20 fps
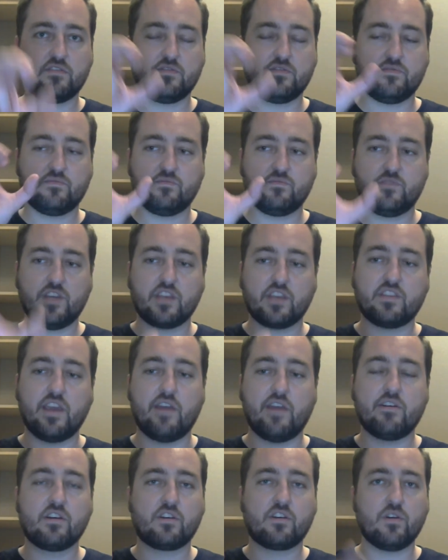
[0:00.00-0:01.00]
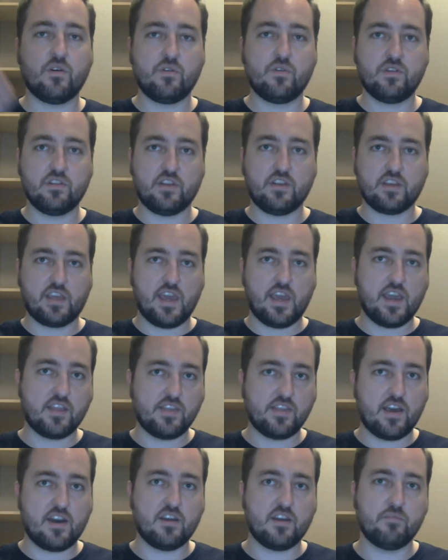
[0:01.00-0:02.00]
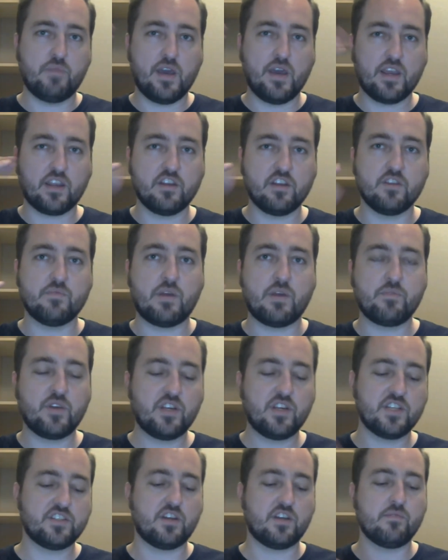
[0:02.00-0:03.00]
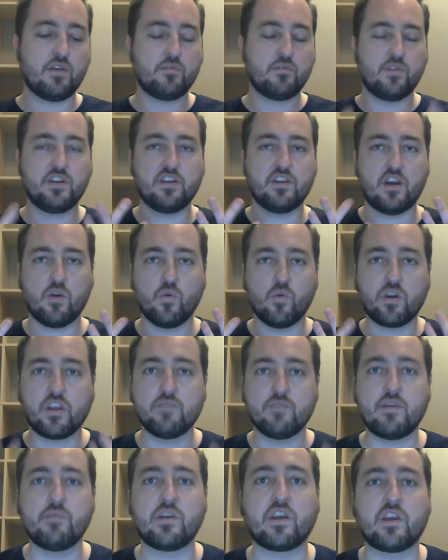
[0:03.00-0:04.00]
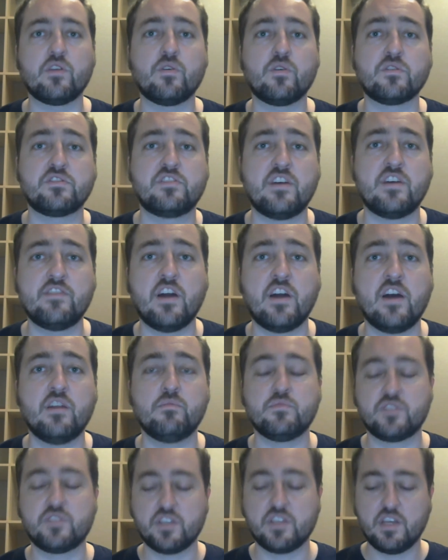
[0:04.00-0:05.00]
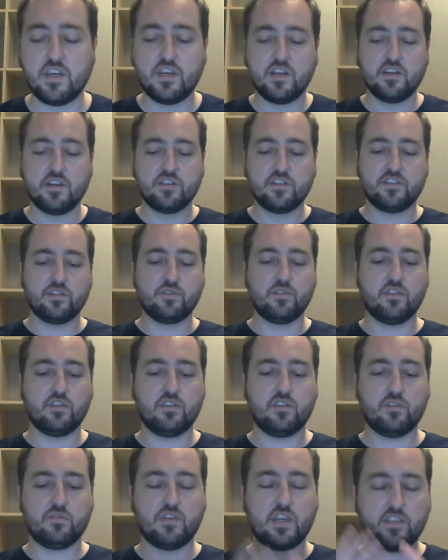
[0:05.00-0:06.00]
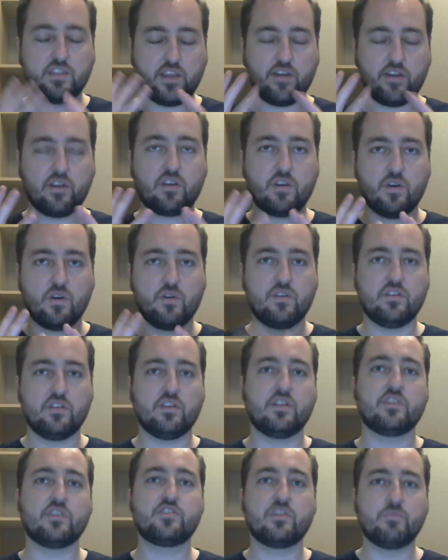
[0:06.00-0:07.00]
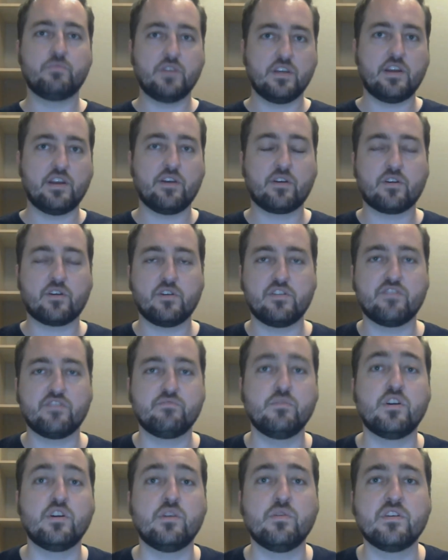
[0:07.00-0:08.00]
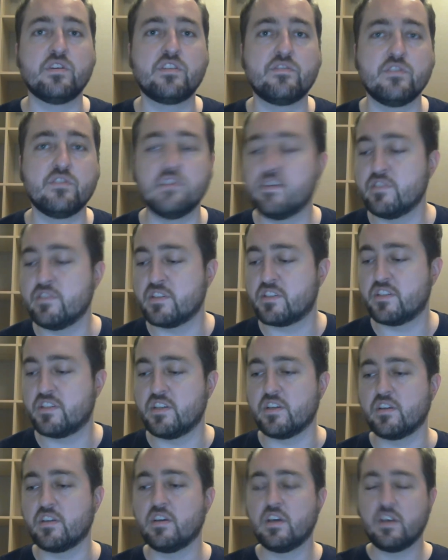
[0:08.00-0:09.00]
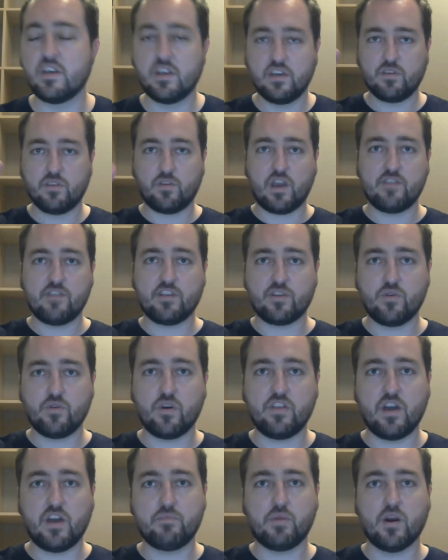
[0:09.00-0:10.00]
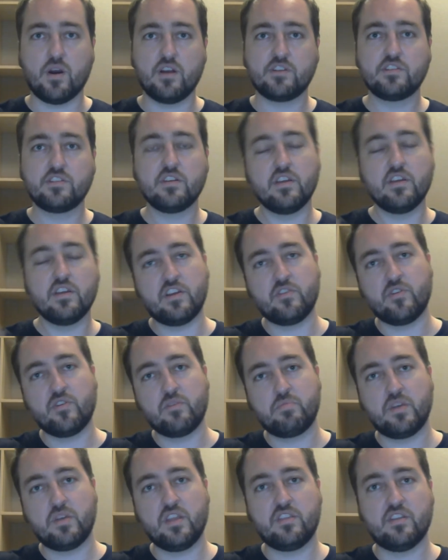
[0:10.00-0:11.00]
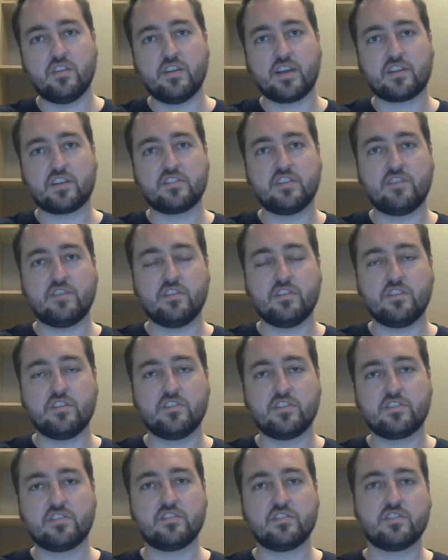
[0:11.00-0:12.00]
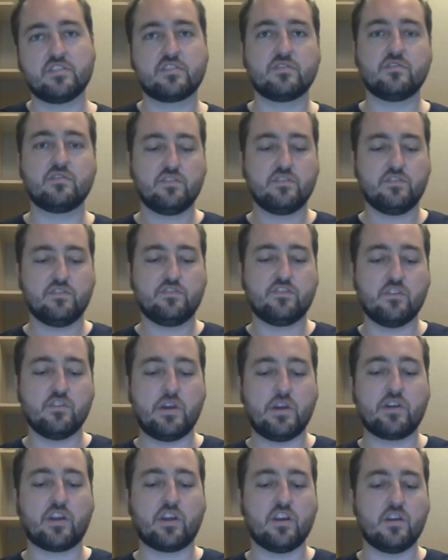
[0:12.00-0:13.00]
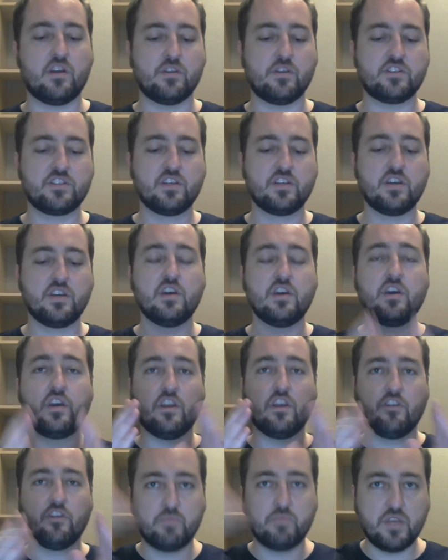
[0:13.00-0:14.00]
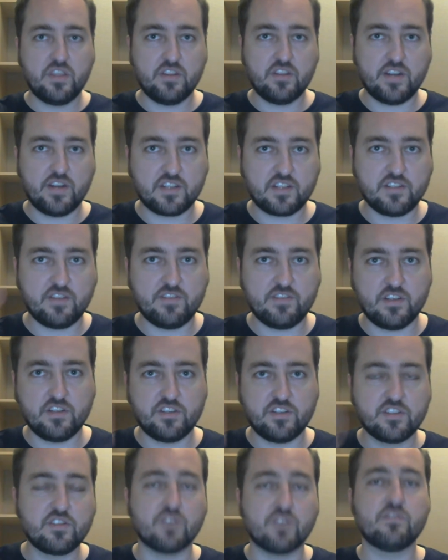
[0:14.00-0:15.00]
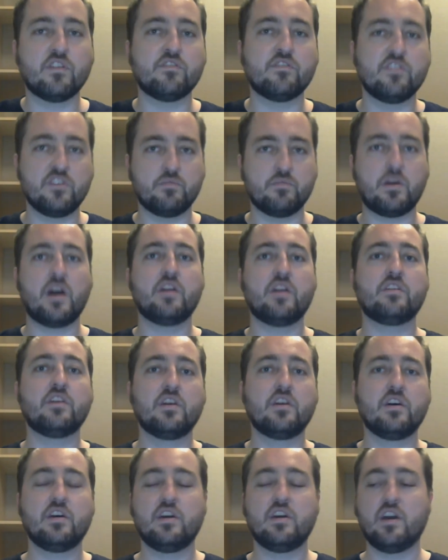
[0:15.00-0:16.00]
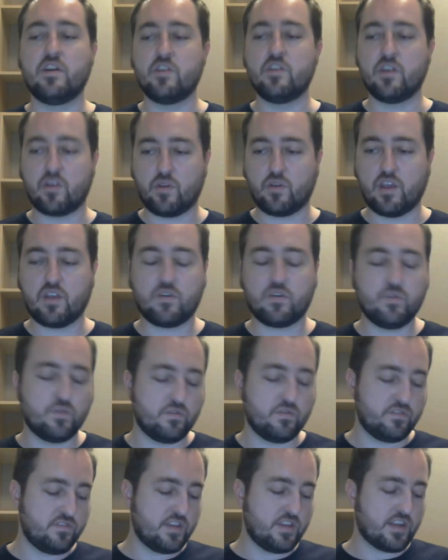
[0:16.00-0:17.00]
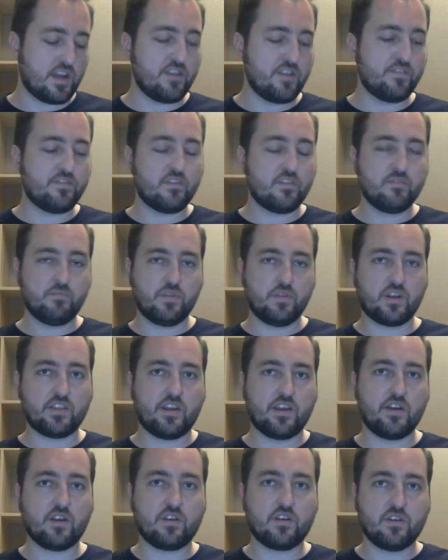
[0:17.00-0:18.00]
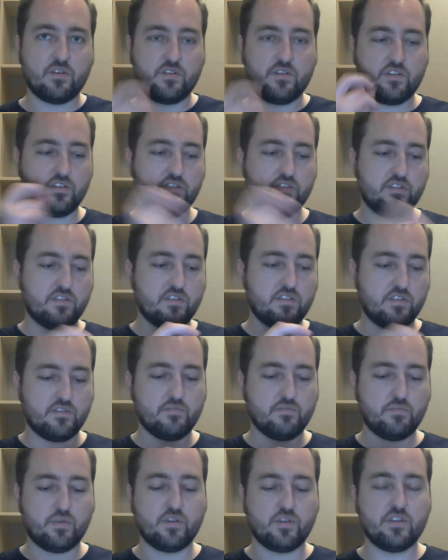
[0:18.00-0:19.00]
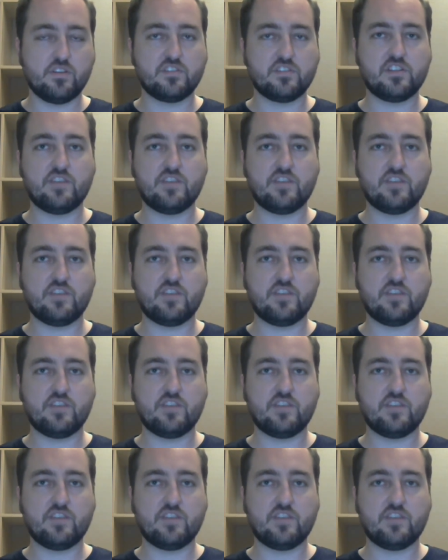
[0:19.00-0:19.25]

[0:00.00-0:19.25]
take the area code and like hang that on a peg in your memory because our memory, our working memory can hold seven items. So you, you take the area code and it should be an area code you're familiar with if you live in the city. Kind of ignore that part and then you repeat the next seven digits this, for American numbers. You repeat the next seven digits over and over in your mind. And you're like, okay, cool. Take out your phone, plug in the area code, put in the seven